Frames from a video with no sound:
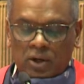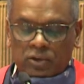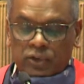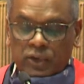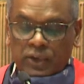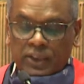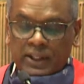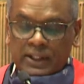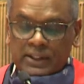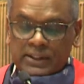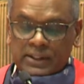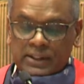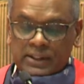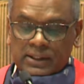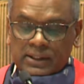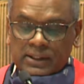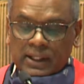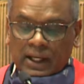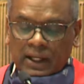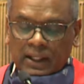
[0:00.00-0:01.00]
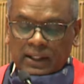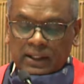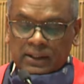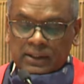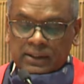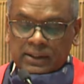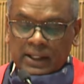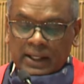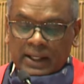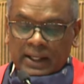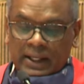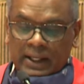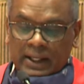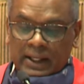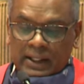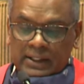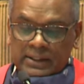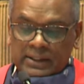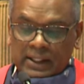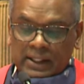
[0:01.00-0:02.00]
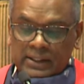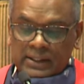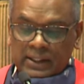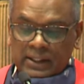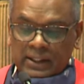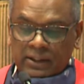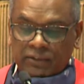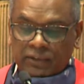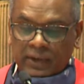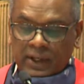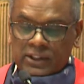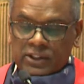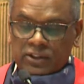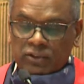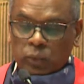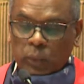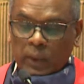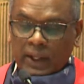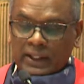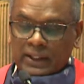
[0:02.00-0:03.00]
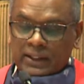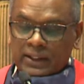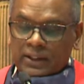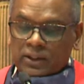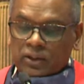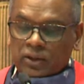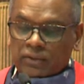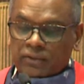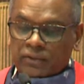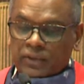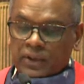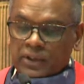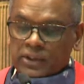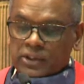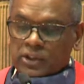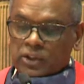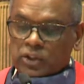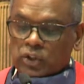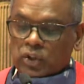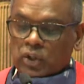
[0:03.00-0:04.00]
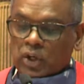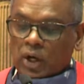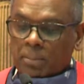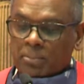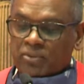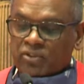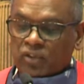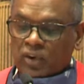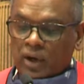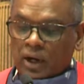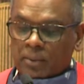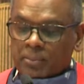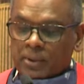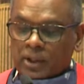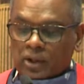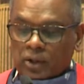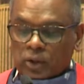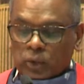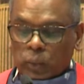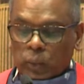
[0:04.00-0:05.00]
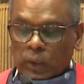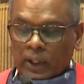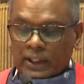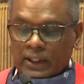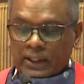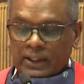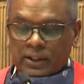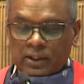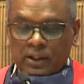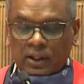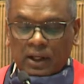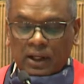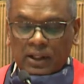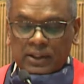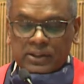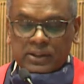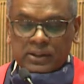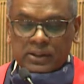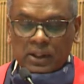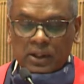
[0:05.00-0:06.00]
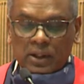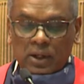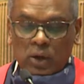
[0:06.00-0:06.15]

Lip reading: For a thesis titled Assessing the Effects of Wetland Conversion to Crop Farming on Wetland Loss,